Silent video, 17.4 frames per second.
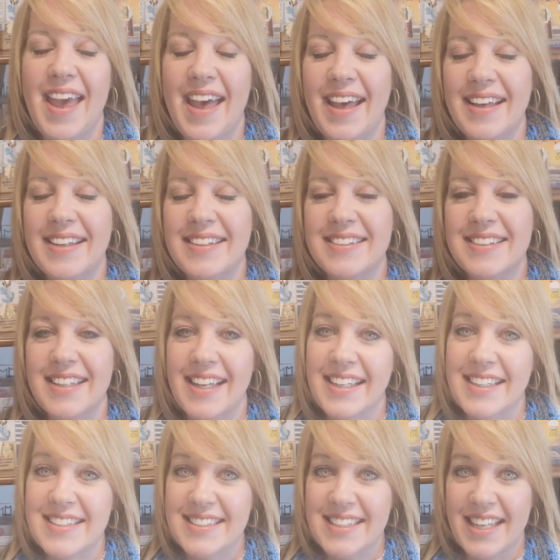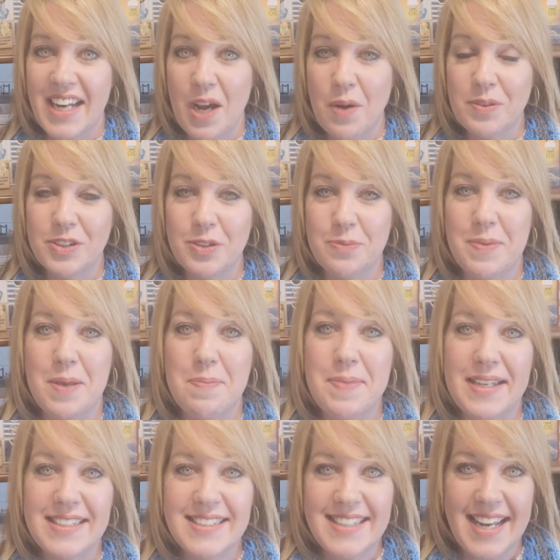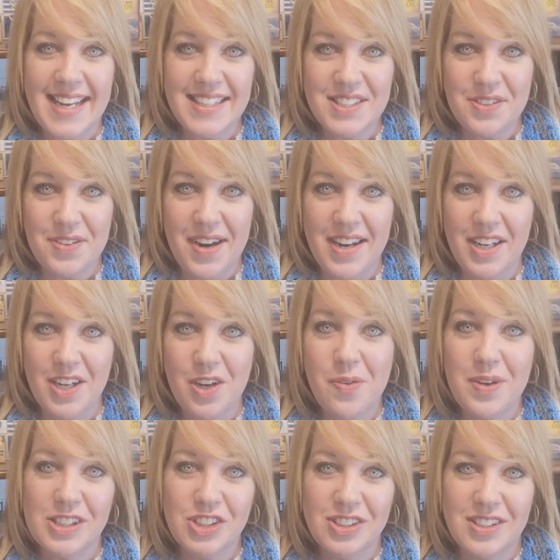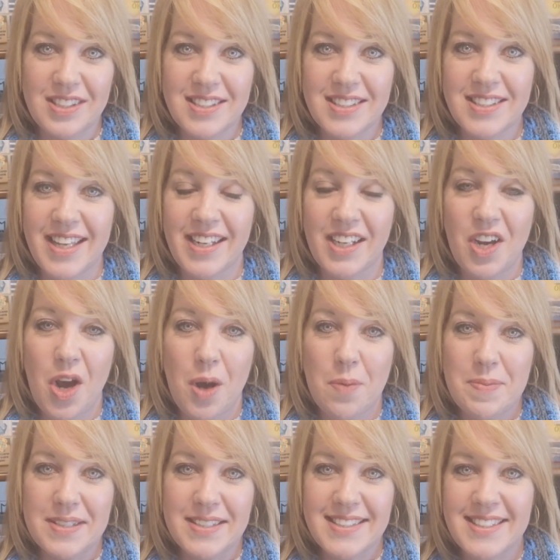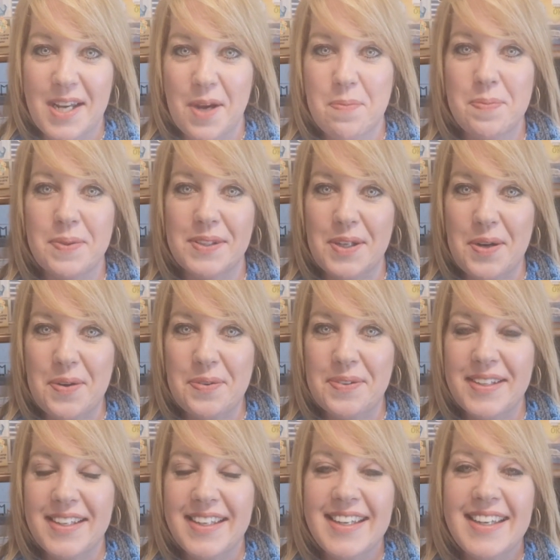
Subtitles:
and like I said, I will do my best to answer any questions and comments down below.